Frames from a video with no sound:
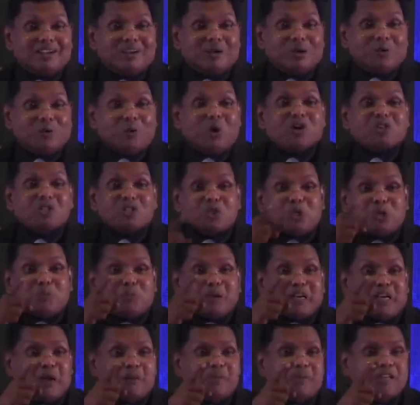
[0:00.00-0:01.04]
Once you
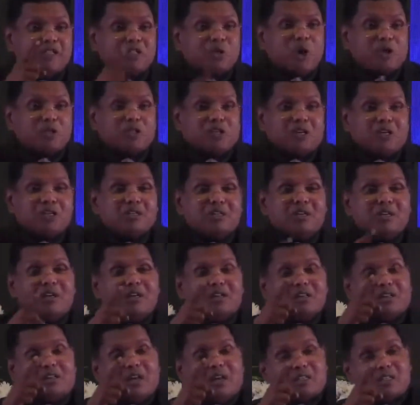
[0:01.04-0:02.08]
become a doctor,
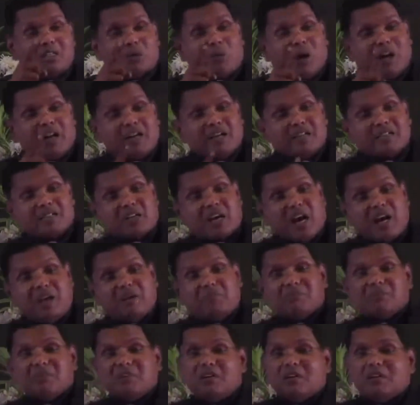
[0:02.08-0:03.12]
that is the only
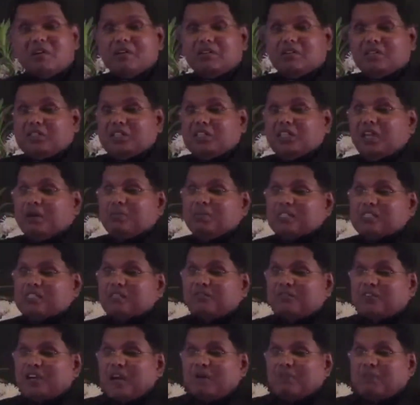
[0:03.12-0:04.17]
time
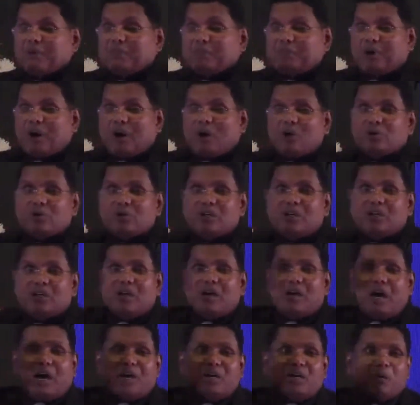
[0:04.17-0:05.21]
DMSF can be proud
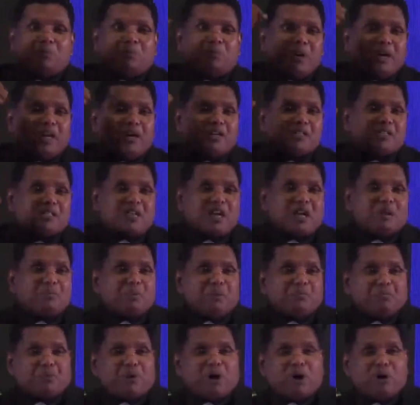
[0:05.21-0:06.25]
and your parents can be
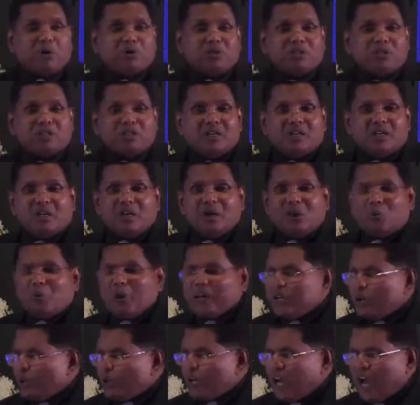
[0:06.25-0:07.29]
proud. We
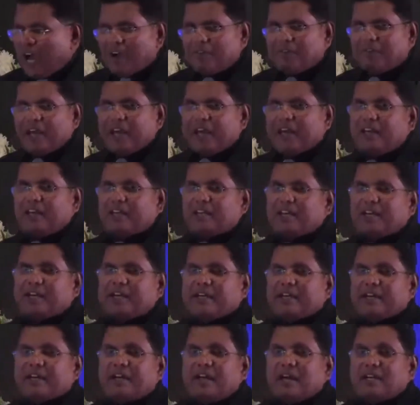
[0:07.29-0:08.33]
don't have any other
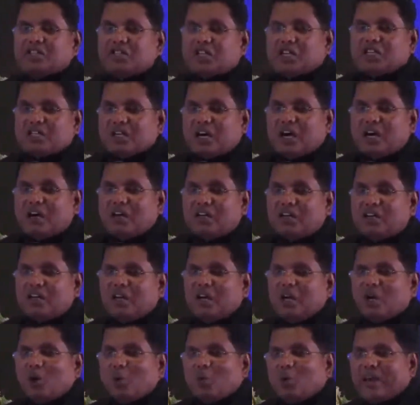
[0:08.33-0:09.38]
hidden agenda.
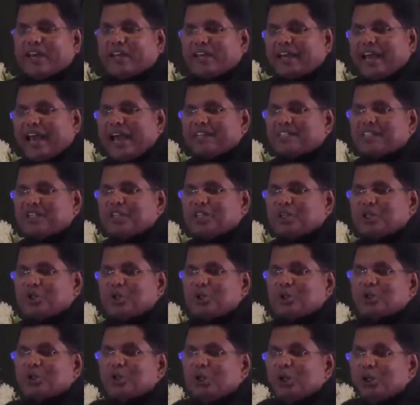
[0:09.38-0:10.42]
We cater
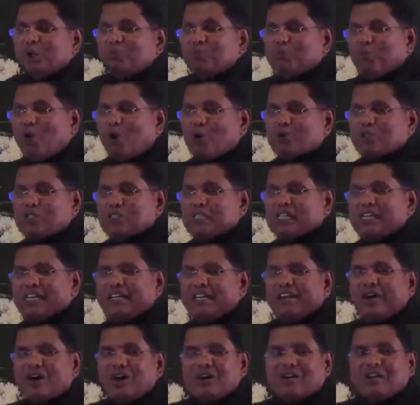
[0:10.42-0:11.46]
to mostly
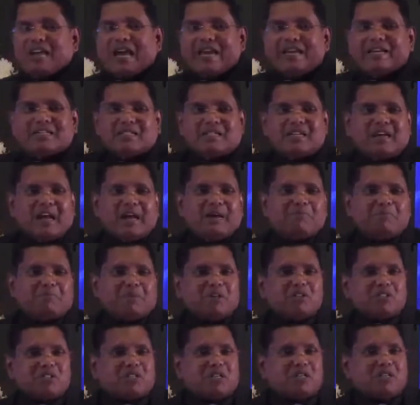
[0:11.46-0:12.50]
a
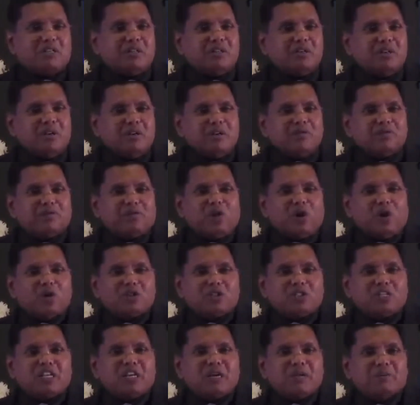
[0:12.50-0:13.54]
99% for
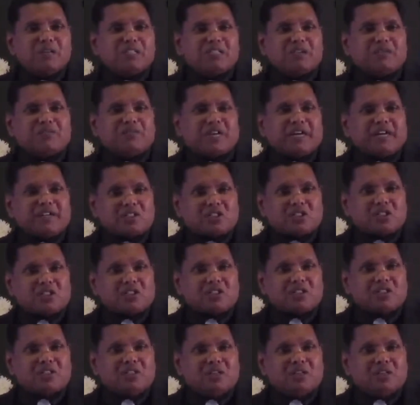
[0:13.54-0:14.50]
DMSF kids.